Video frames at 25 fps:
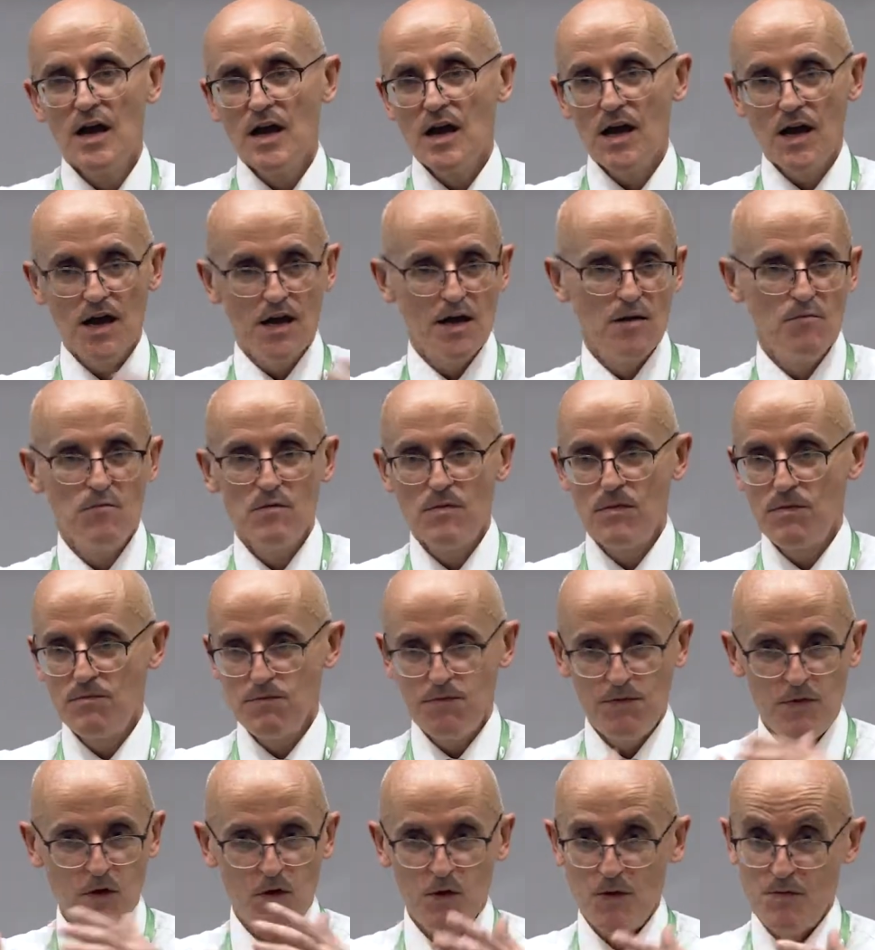
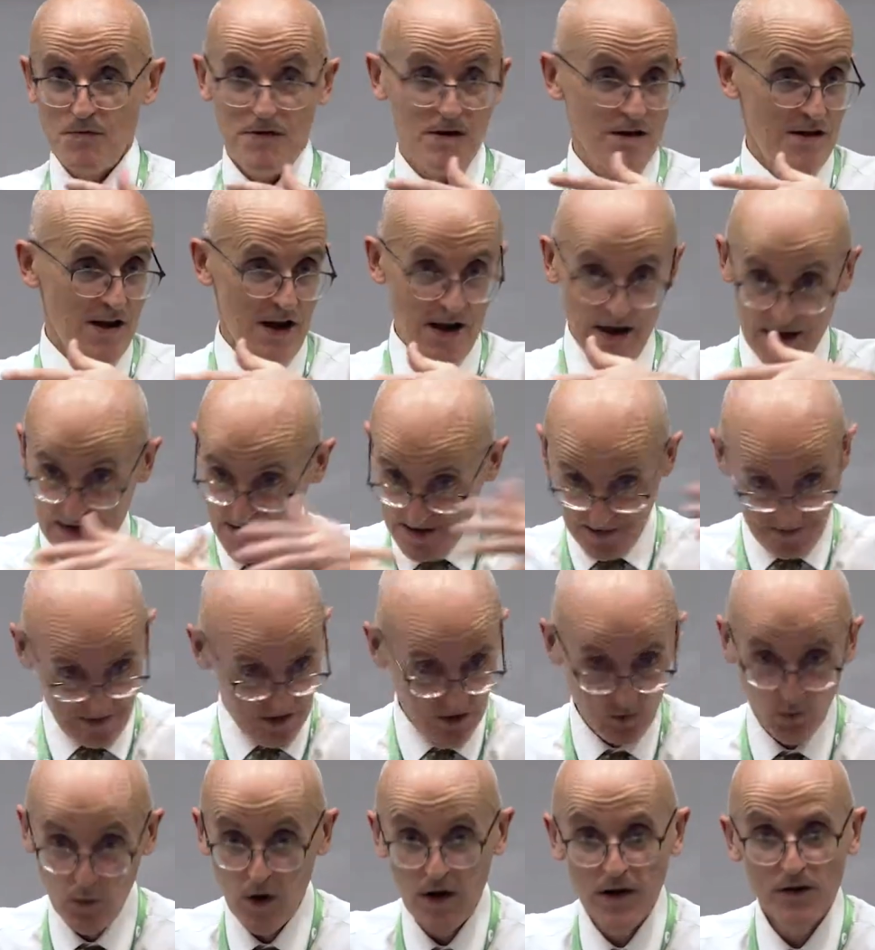And
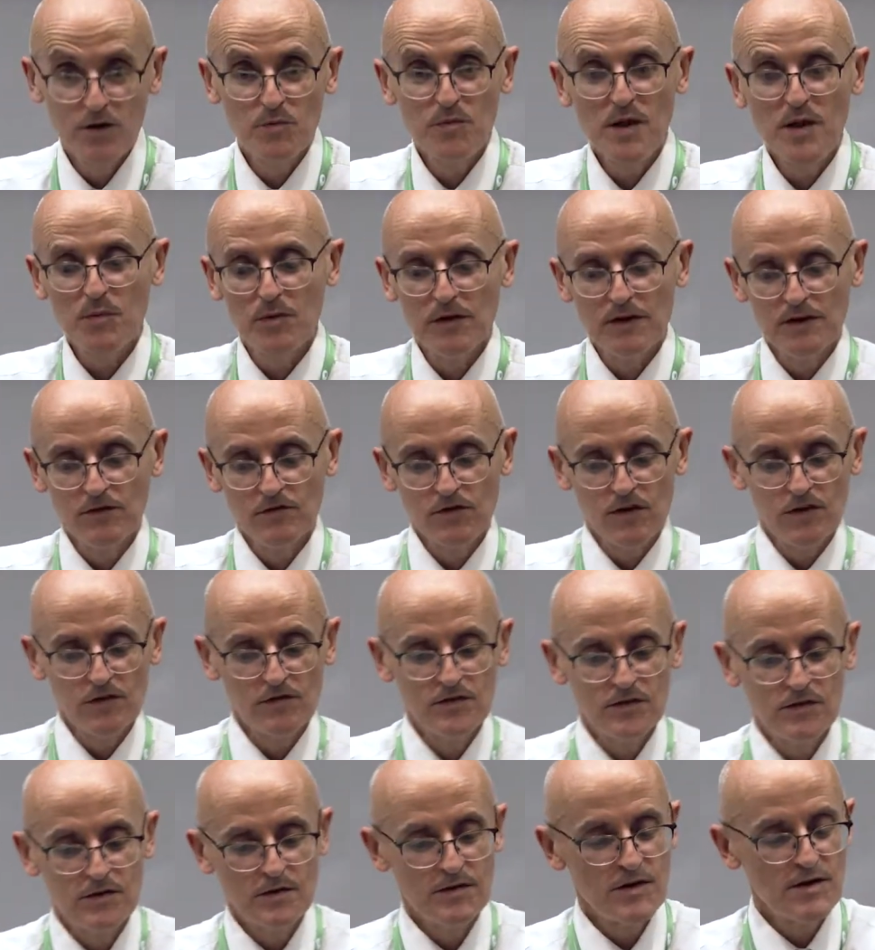to wider people involved
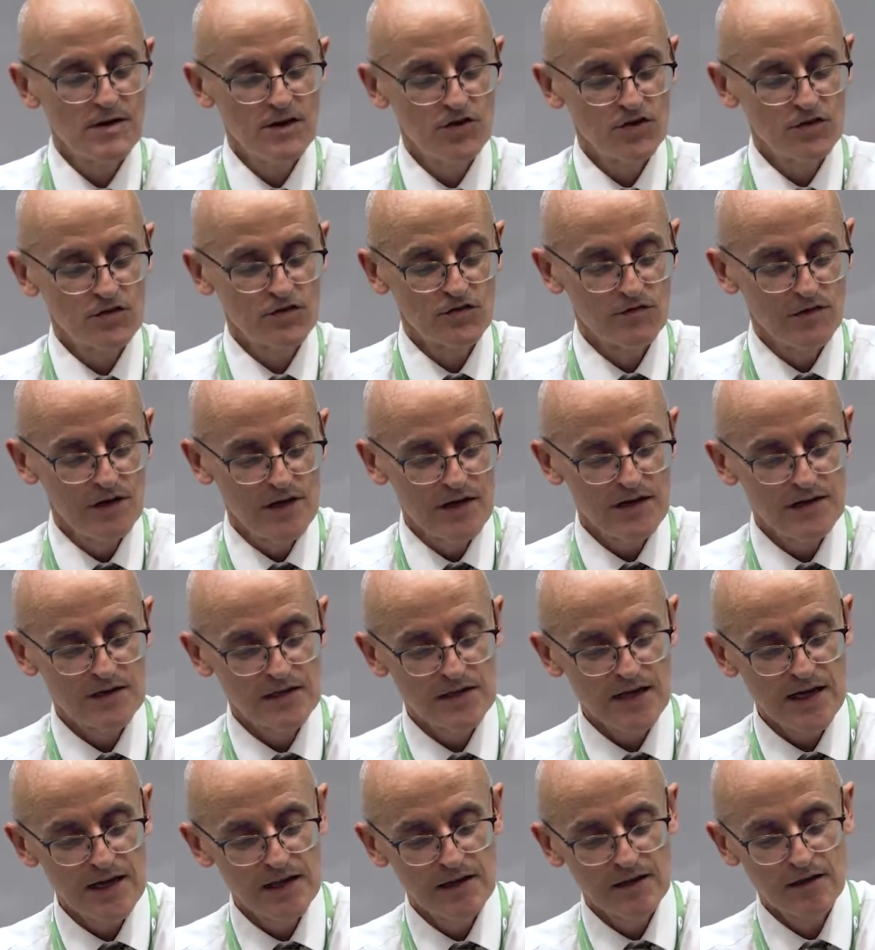in issues related
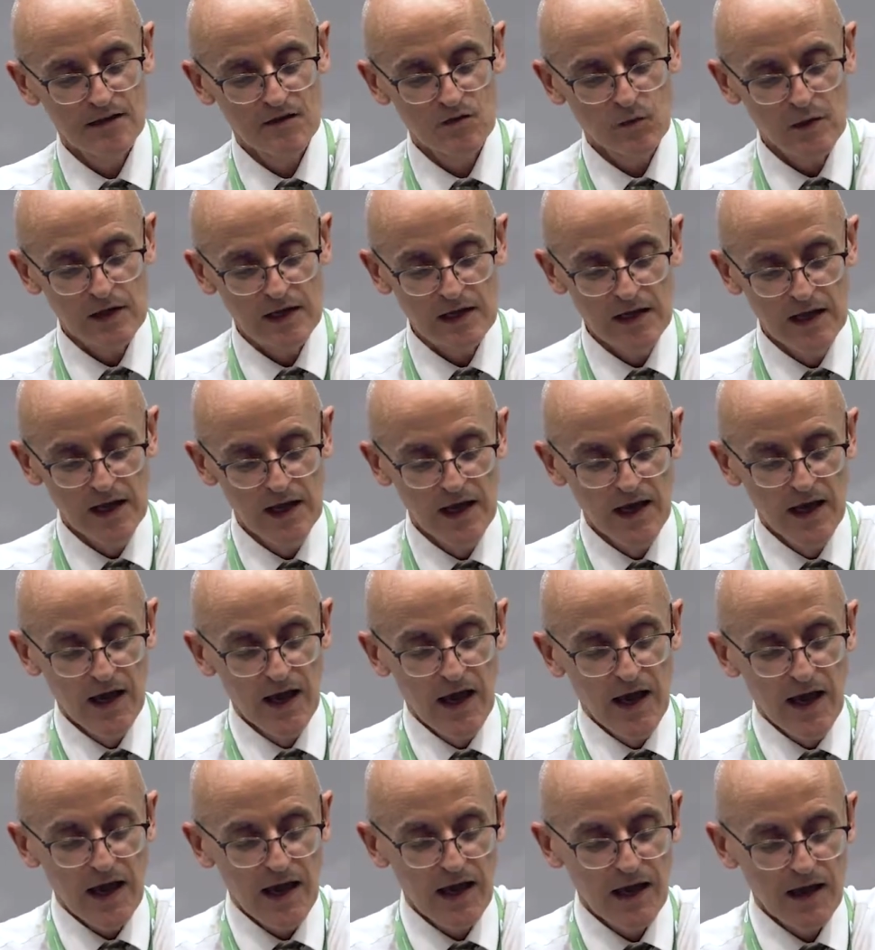to health as well.
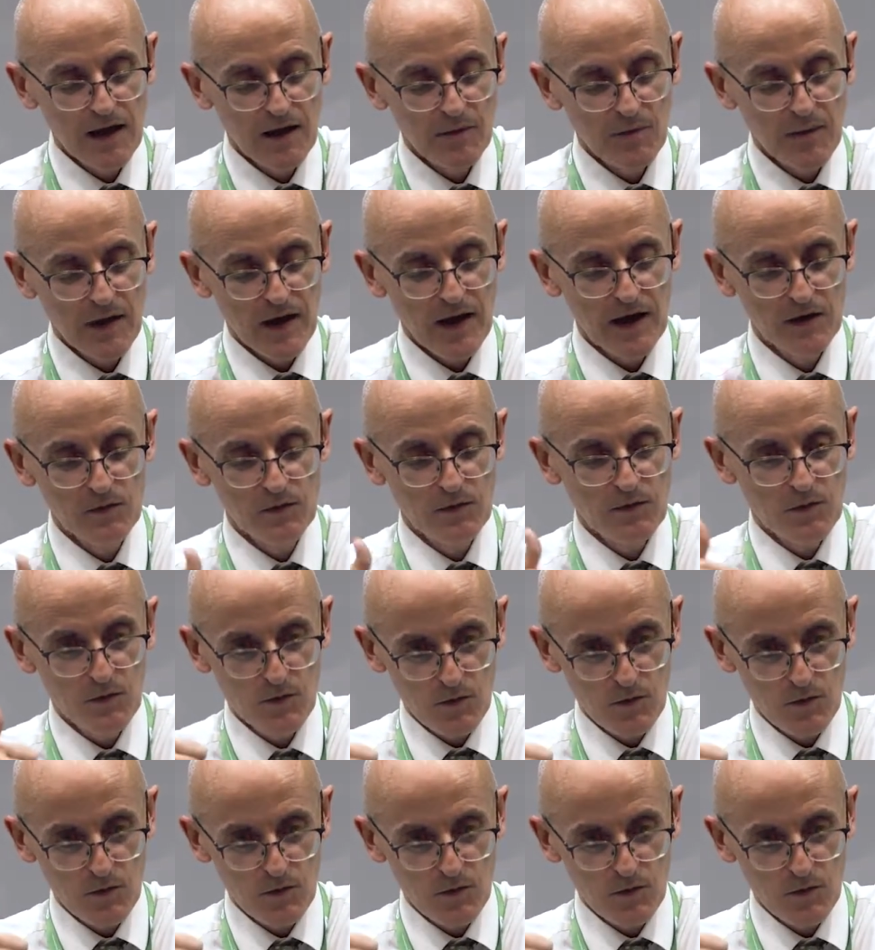And